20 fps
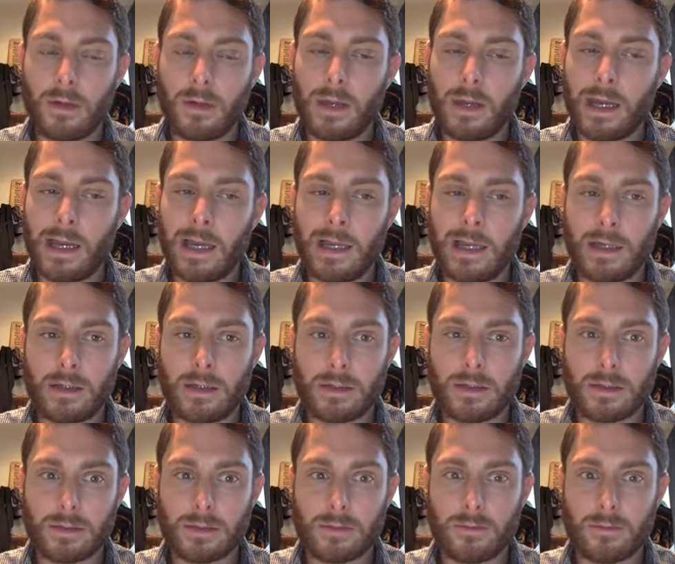
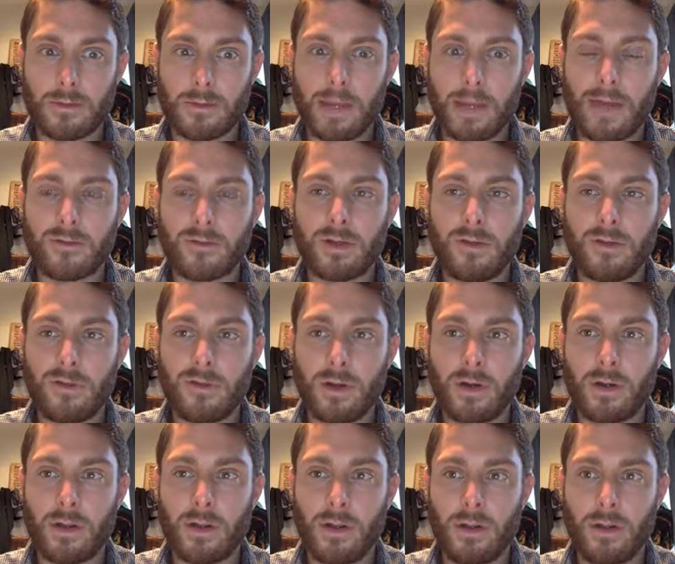And after you've
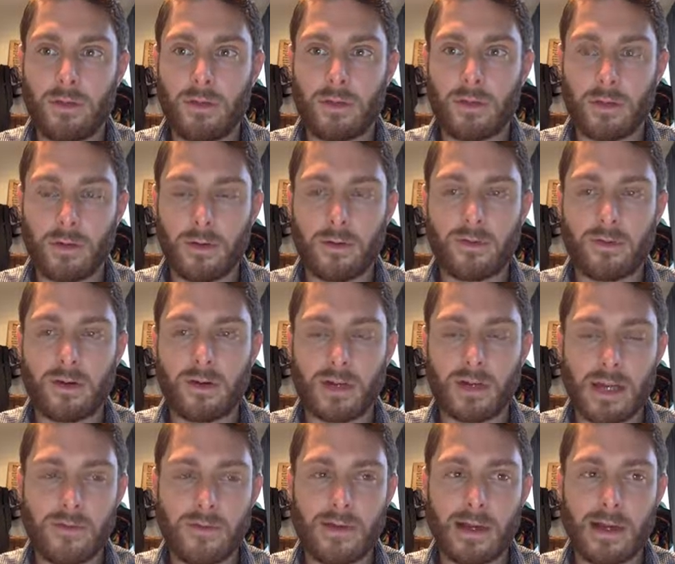noted these, you'll start to
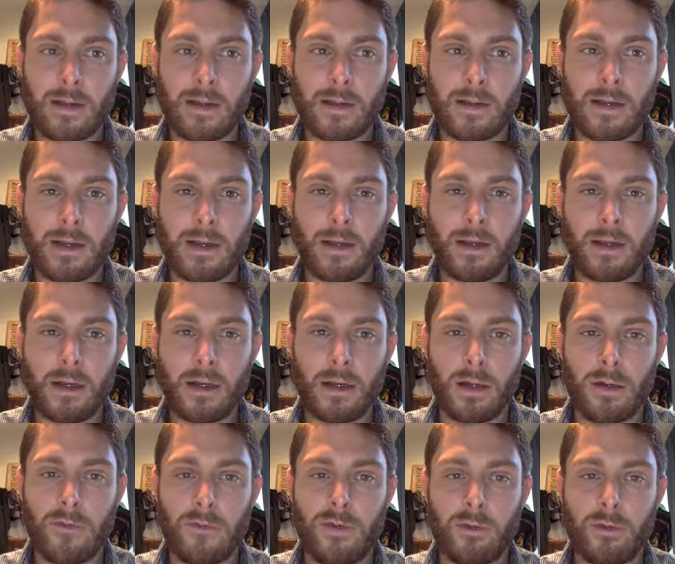have an outline
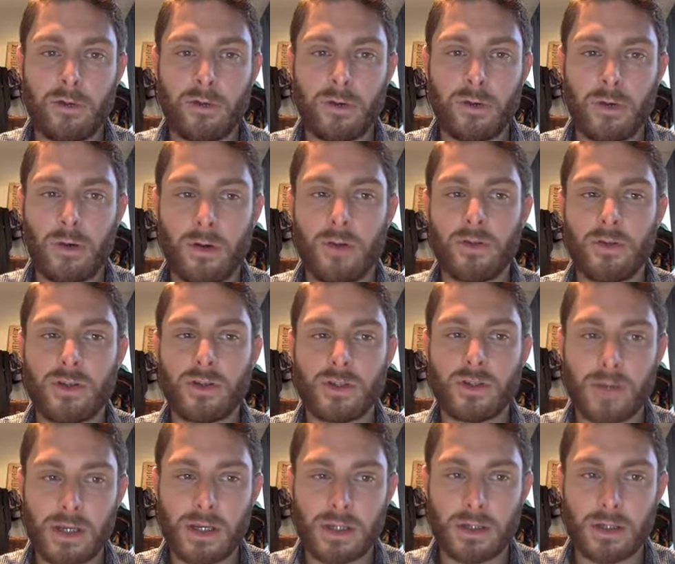of the rhetorical
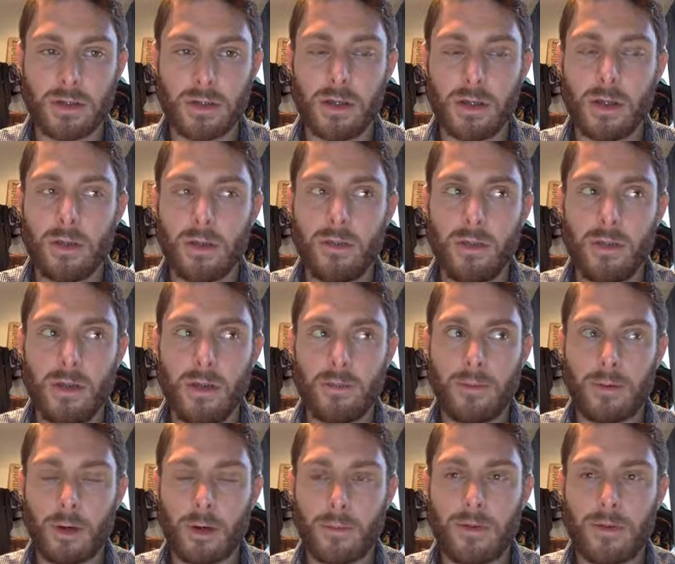situation, the
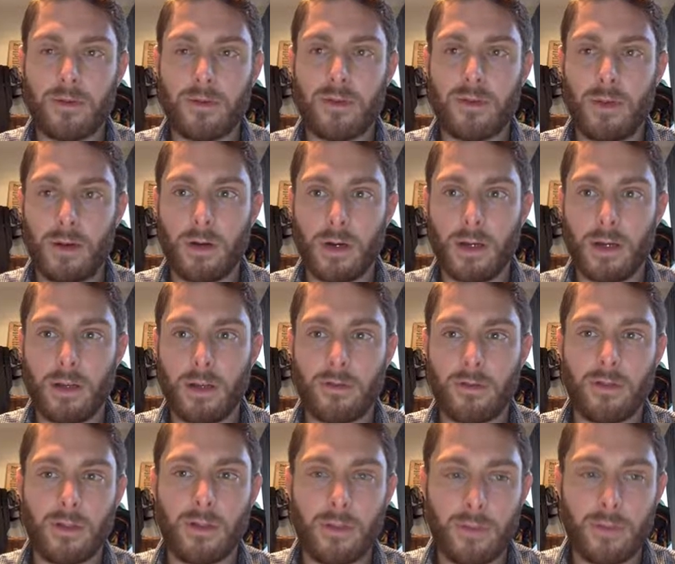purpose, the audience,
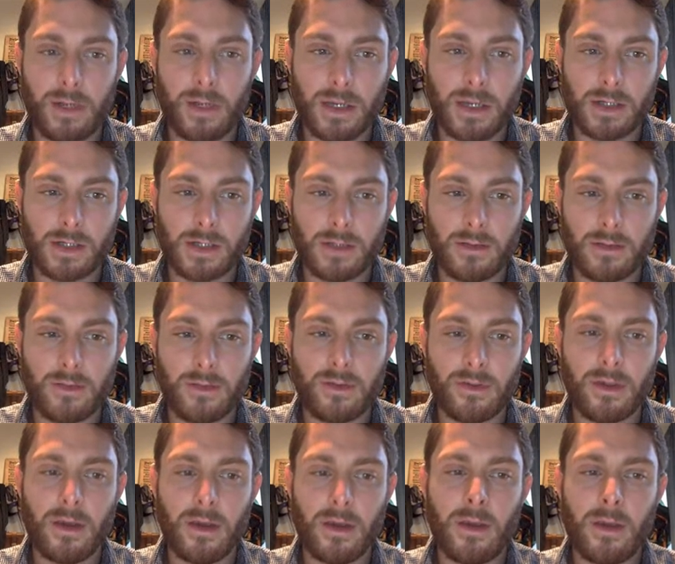and the limitations.
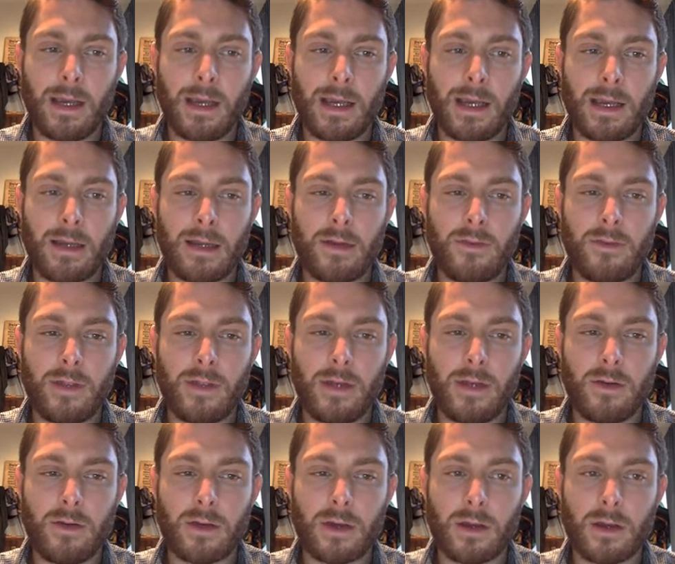And then
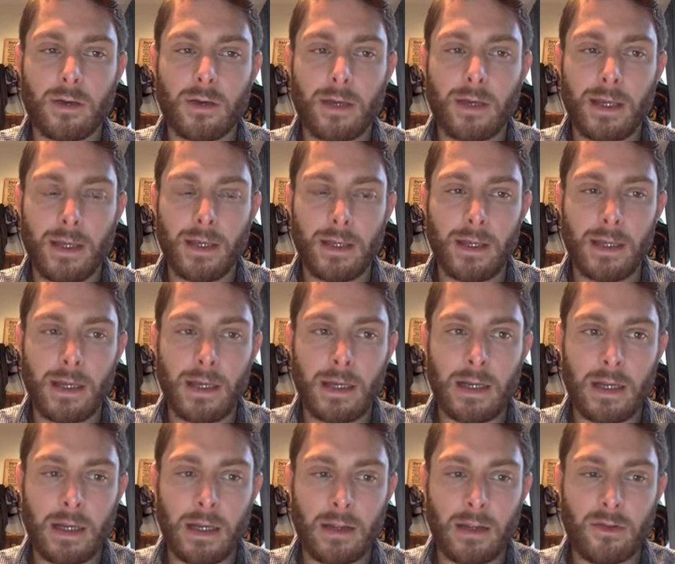you can go ahead and
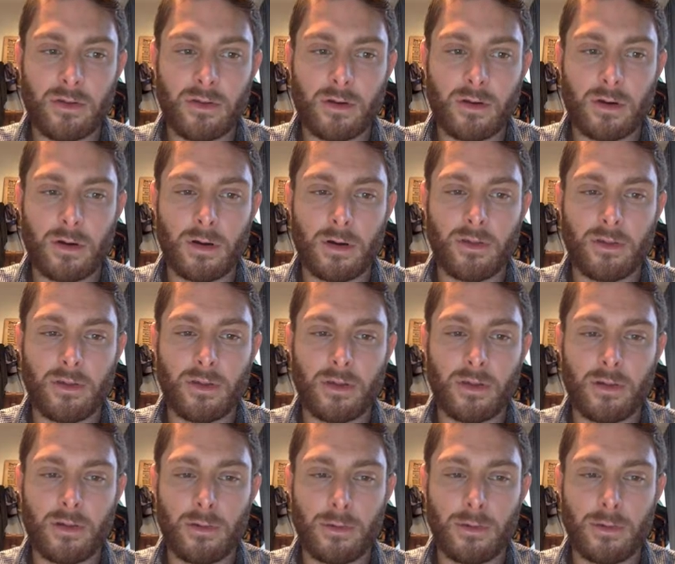answer
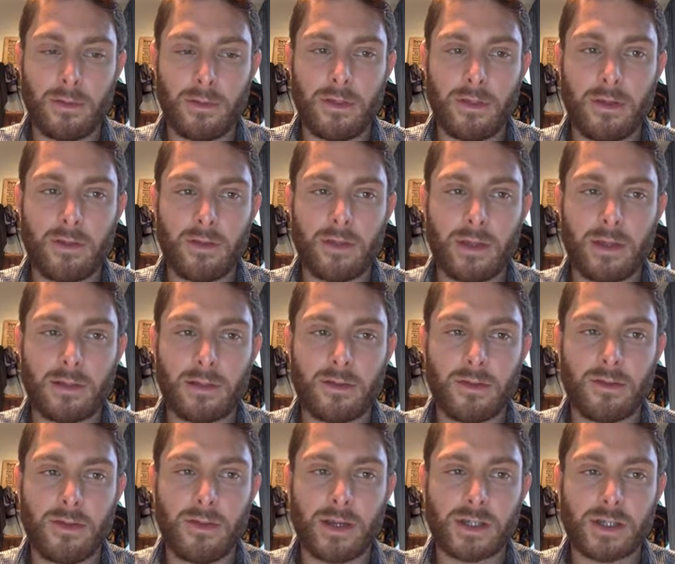also things like the
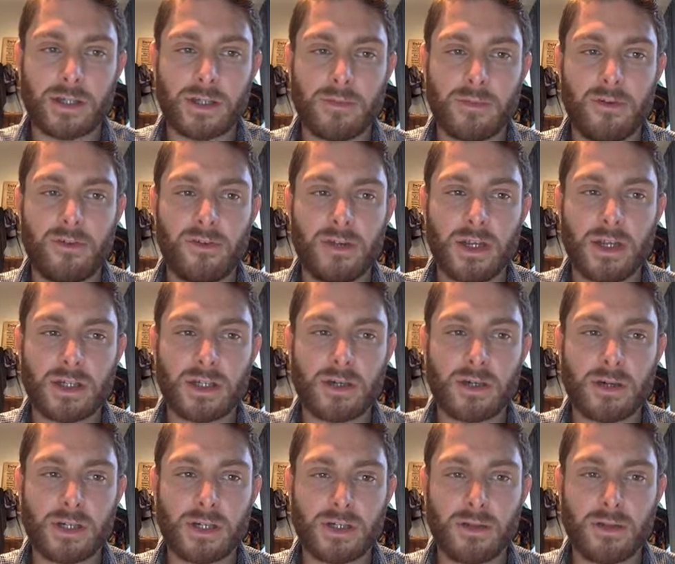selection and presentation
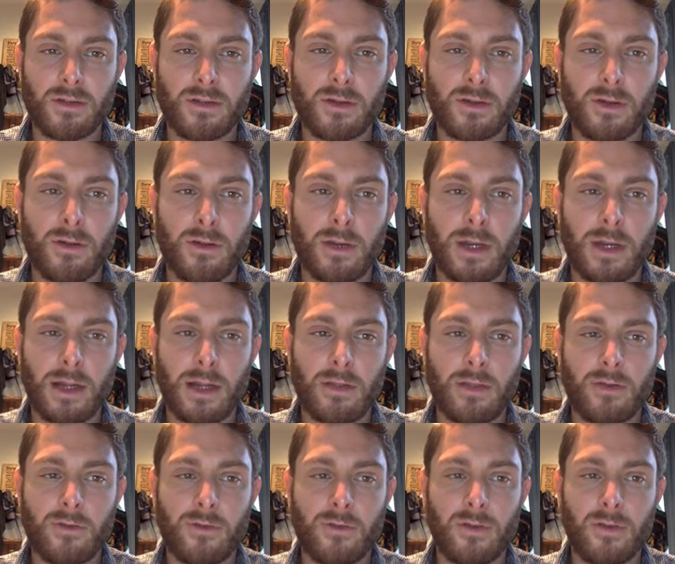questions. So you can
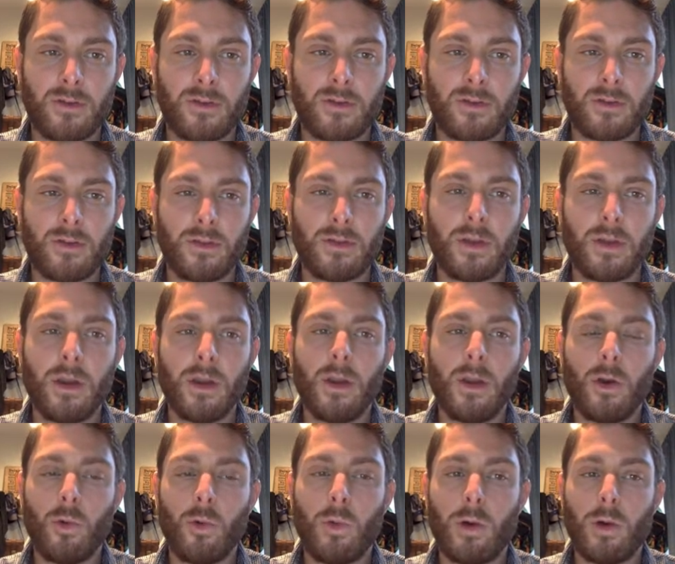answer, for instance,
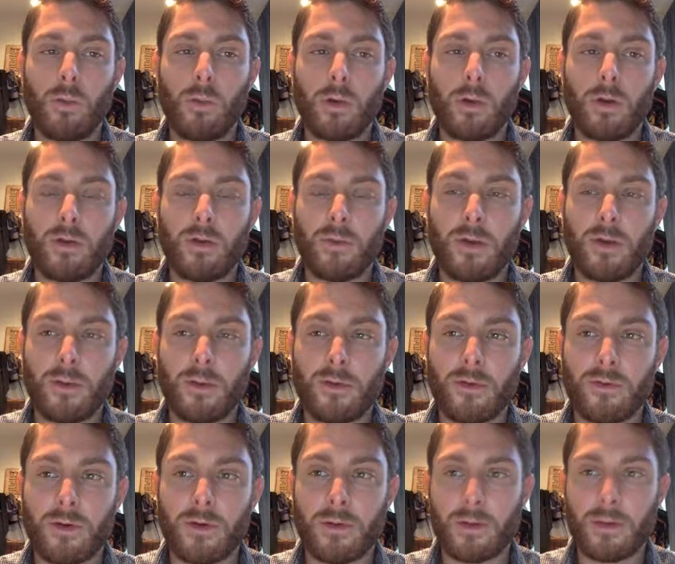what words appear most
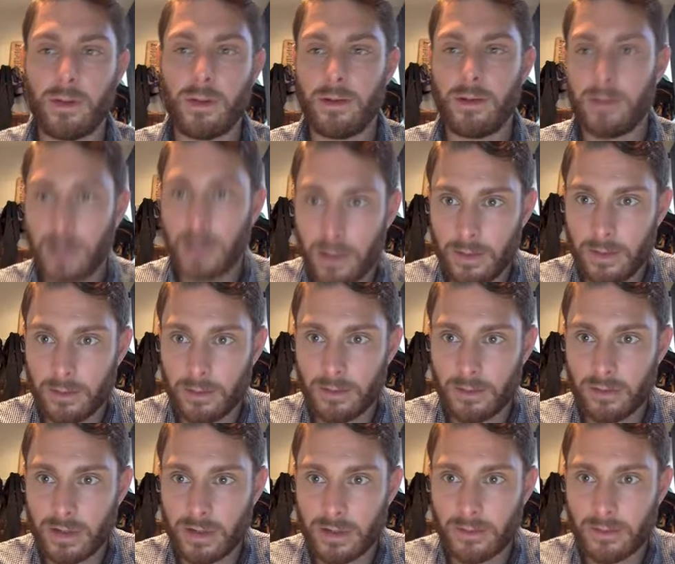frequently. Hint,
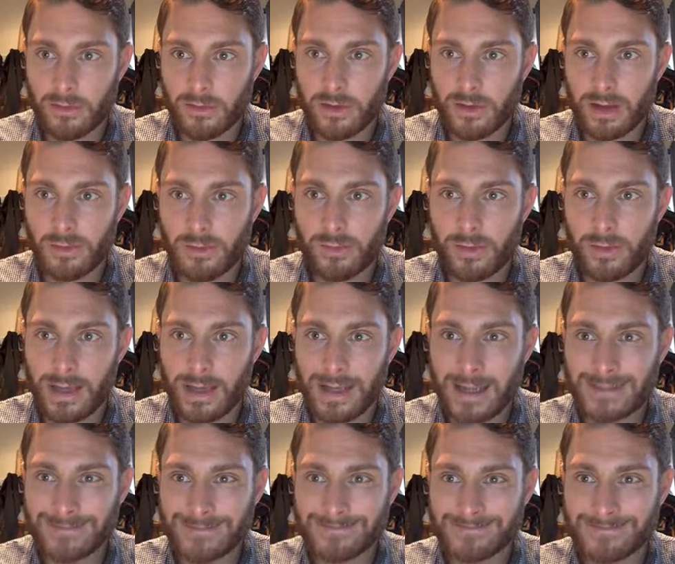there's an exercise for that.